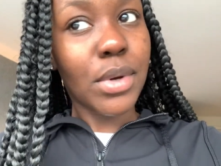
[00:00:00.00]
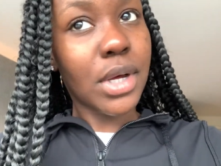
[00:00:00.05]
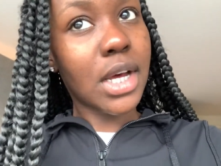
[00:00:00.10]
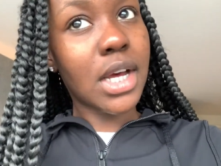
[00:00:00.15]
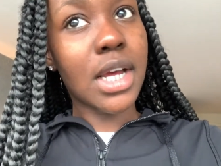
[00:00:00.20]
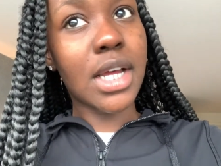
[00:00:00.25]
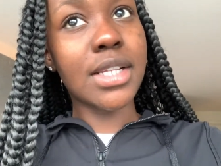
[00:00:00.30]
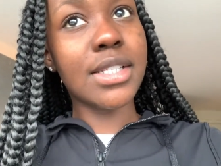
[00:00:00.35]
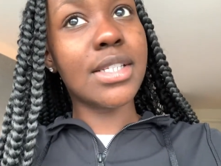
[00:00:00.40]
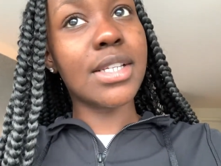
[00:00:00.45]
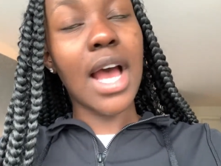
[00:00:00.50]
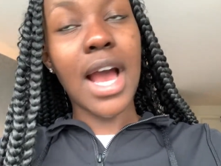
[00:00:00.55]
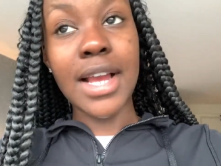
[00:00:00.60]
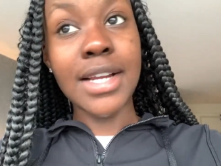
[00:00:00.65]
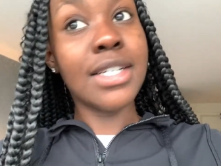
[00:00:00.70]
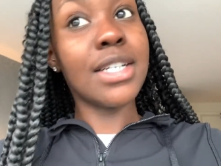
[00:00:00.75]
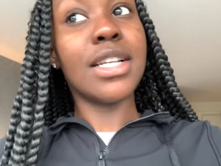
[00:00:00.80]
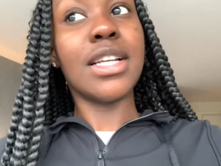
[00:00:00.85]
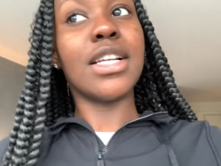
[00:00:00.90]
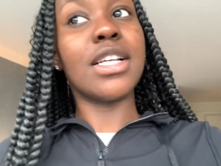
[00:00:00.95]
but
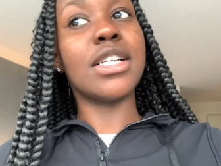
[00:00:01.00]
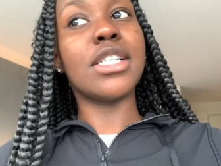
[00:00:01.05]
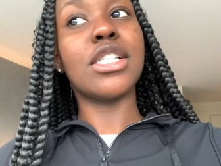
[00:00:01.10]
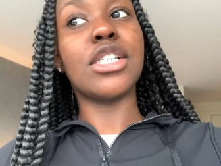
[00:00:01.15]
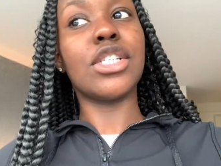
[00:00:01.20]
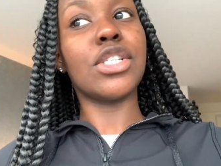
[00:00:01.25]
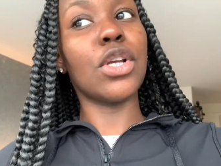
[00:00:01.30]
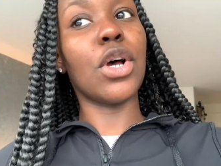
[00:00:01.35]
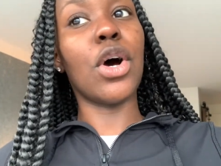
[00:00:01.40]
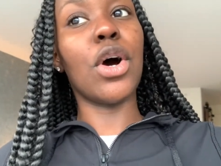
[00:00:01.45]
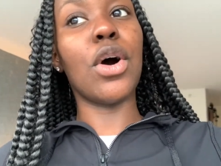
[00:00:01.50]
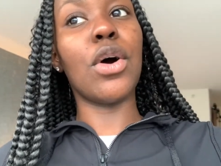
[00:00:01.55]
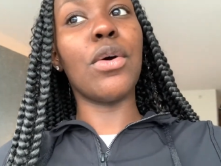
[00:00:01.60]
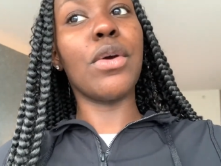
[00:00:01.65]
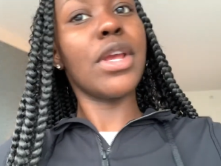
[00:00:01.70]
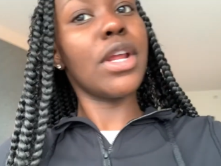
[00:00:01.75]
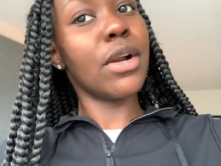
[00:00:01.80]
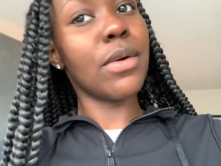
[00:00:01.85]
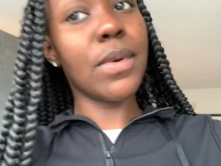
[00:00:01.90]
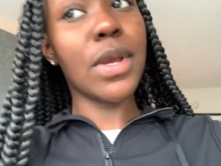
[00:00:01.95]
I didn't, so
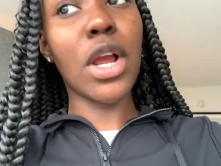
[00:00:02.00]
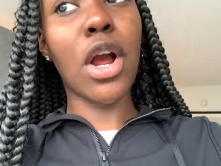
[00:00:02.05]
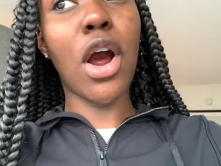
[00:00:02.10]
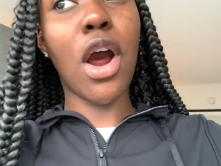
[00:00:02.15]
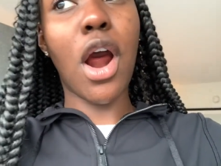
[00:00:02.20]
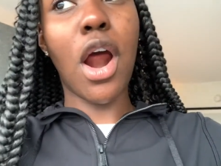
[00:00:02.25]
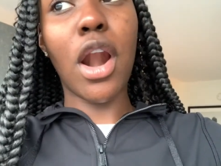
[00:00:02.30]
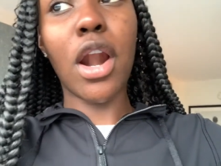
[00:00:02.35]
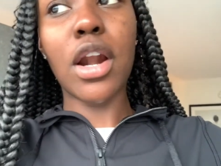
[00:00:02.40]
here we are.